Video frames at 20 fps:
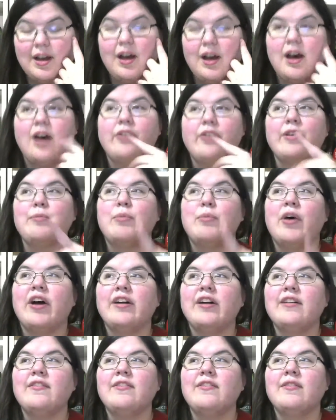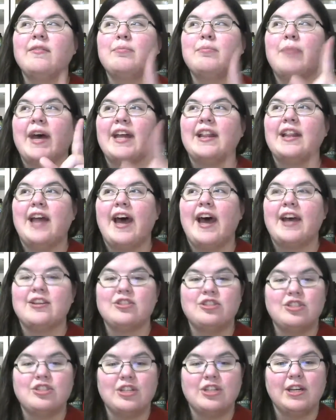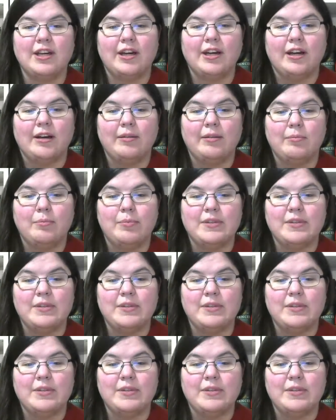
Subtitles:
Oh, and part of my last year,